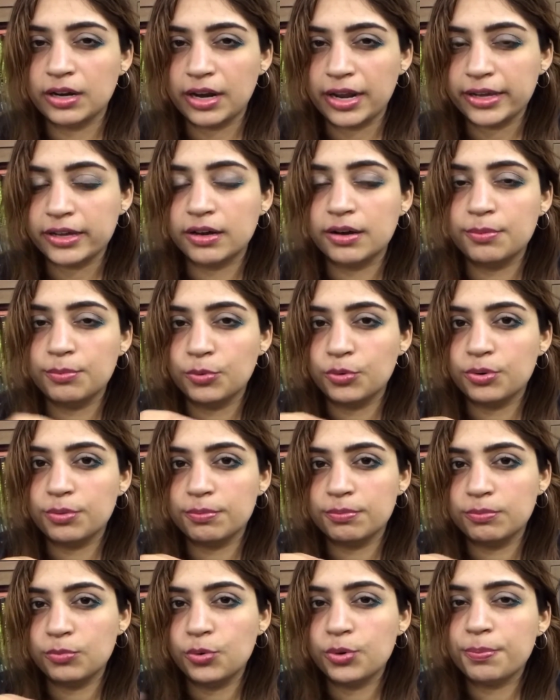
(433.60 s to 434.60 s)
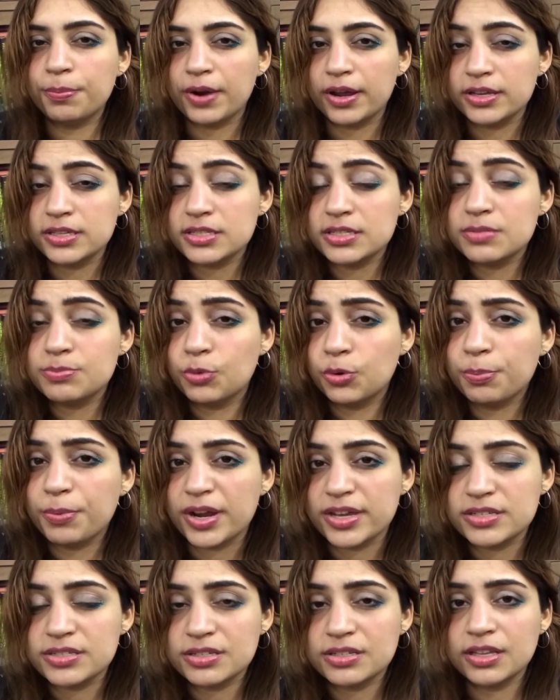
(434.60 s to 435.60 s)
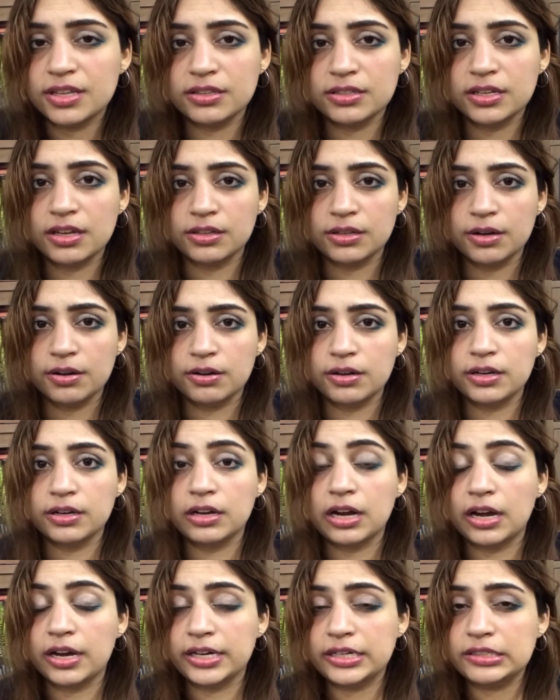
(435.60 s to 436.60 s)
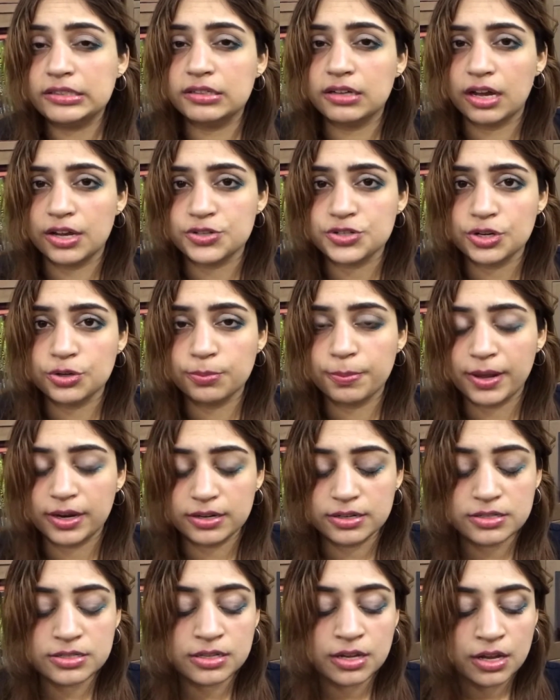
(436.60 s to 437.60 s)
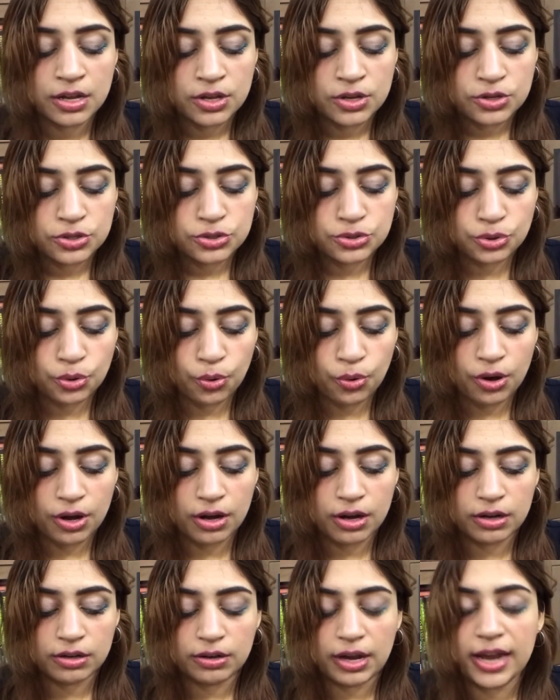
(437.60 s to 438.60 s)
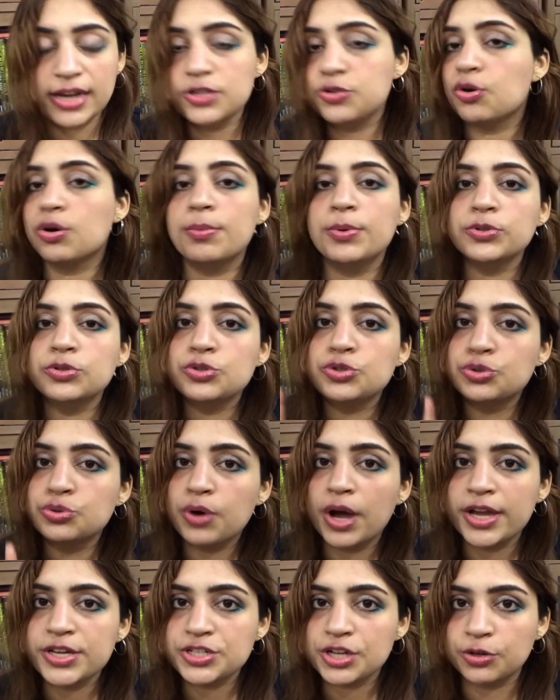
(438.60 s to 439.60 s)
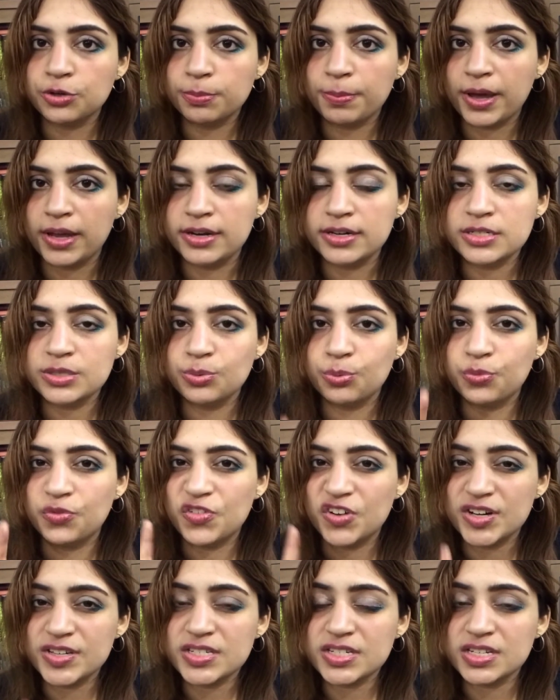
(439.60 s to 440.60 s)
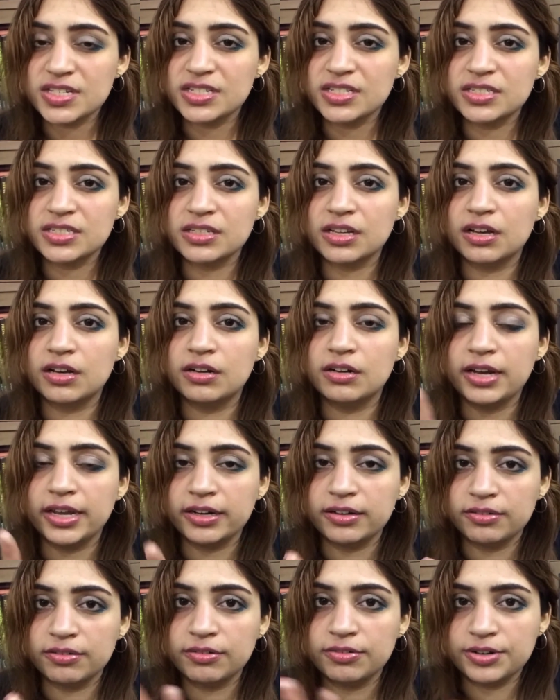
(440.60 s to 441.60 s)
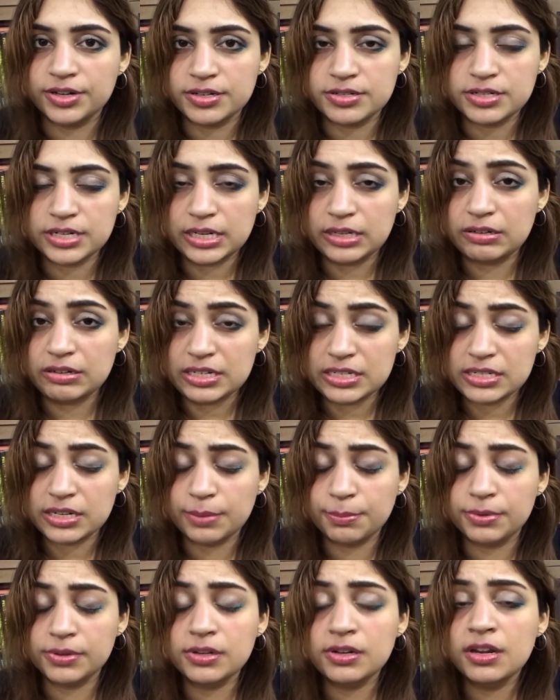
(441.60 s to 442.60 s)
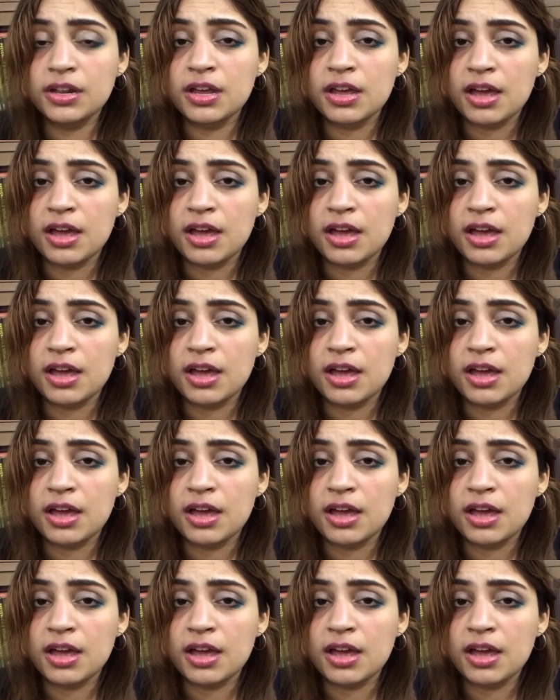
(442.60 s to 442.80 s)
like a more pricier than the other Indian eyeshadow palettes. So I'll talk about the 2 eyeshadow palettes. First is like reasonable